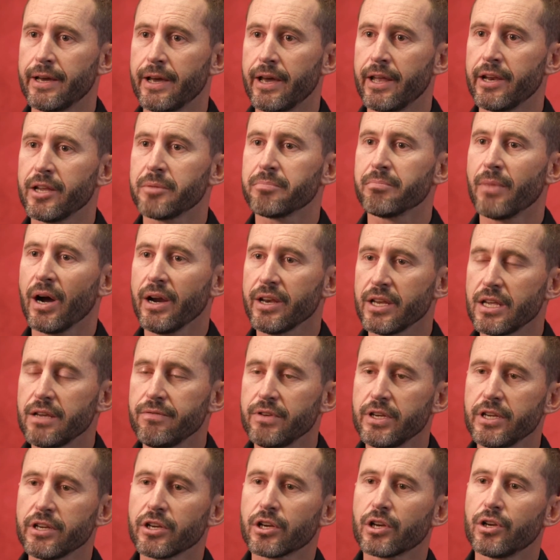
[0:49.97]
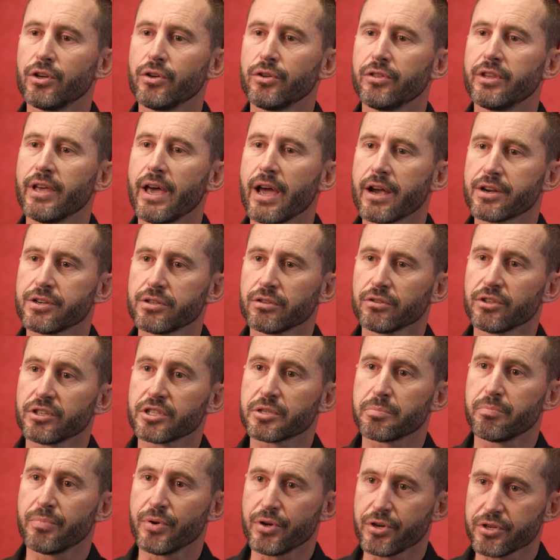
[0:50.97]
and it might even include the actual
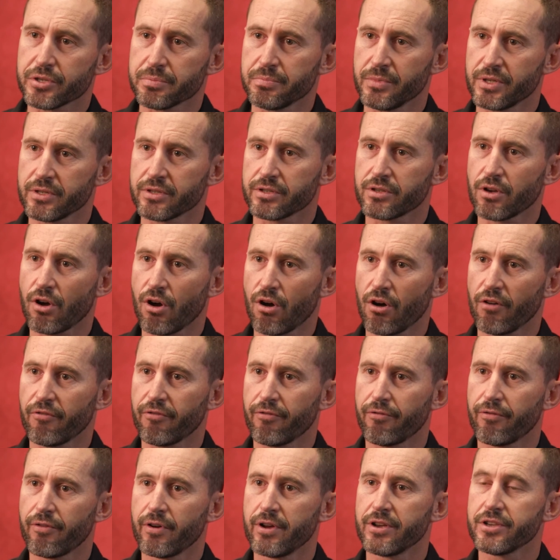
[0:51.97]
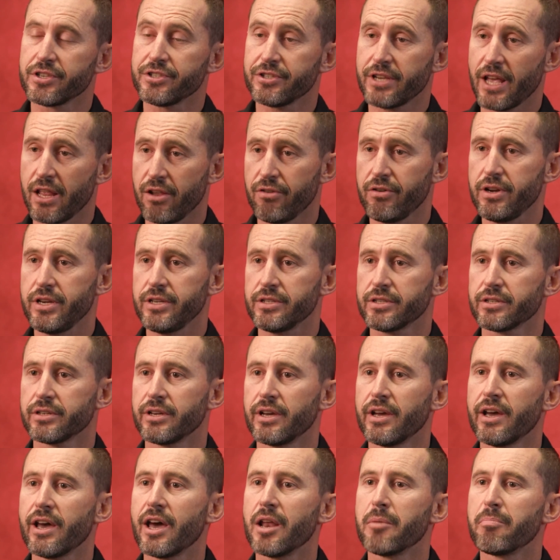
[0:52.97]
disbursements of salaries
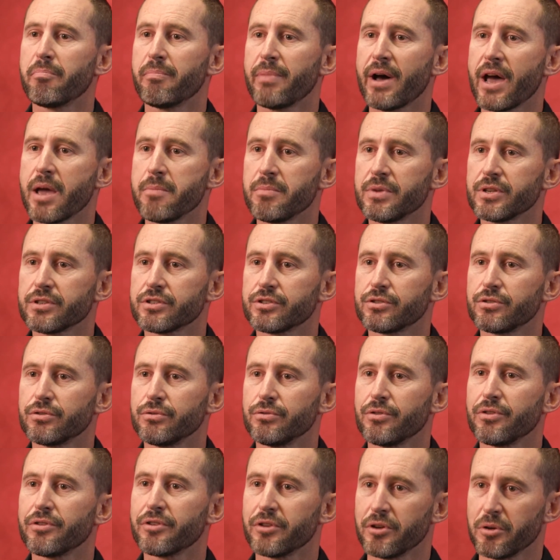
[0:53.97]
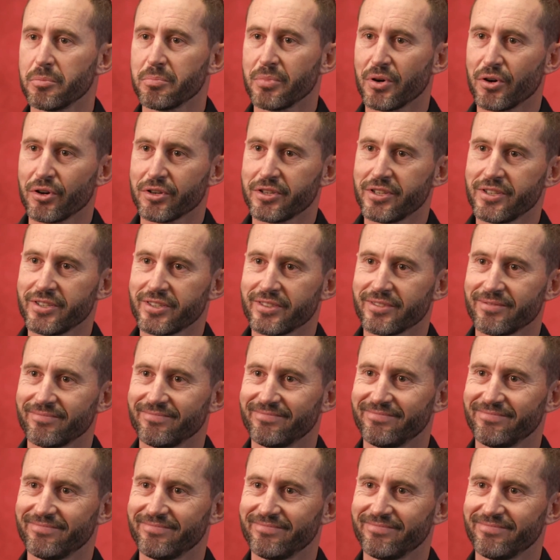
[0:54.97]
and payments to third parties.